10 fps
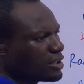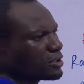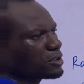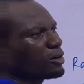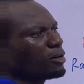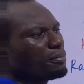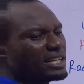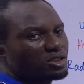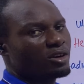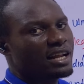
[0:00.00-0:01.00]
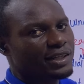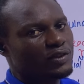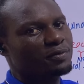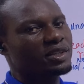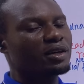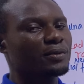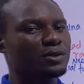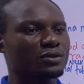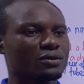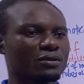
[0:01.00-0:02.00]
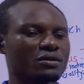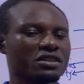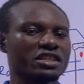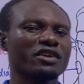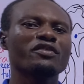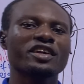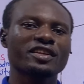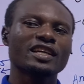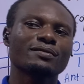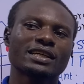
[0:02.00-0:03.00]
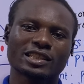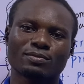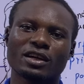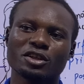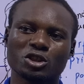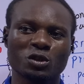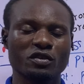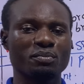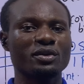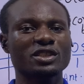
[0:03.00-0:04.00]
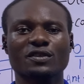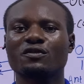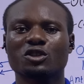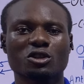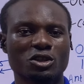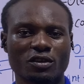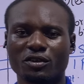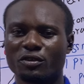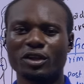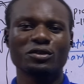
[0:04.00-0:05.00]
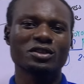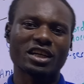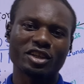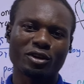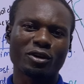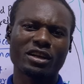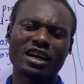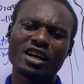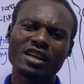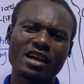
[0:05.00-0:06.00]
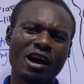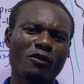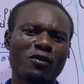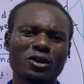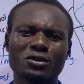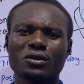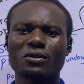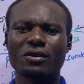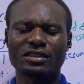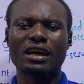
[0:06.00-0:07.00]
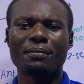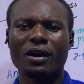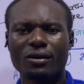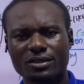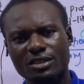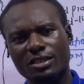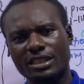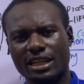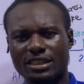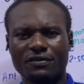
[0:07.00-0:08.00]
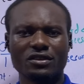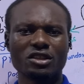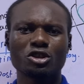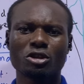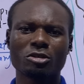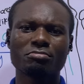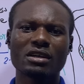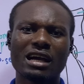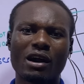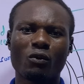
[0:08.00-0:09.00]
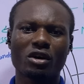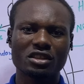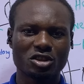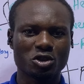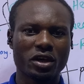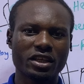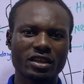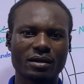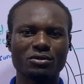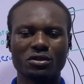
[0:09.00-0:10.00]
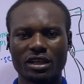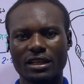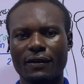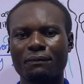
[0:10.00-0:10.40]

So many scholars have been able to give in-depth explanation of the basic features of the radius and the ulna, and we've also talked about their definition and what is joining them together.